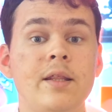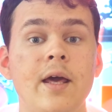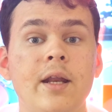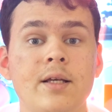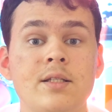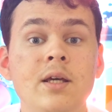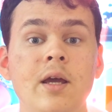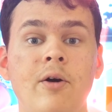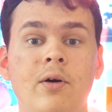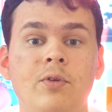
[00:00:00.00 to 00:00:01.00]
the
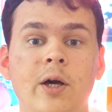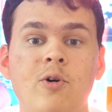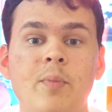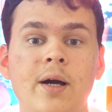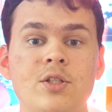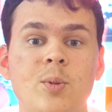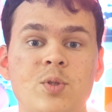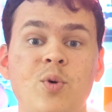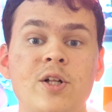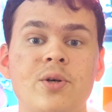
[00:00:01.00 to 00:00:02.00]
NXT era of LEGO
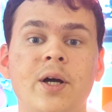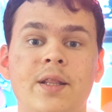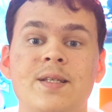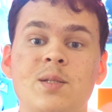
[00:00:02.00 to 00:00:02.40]
Mindstorms, we also got the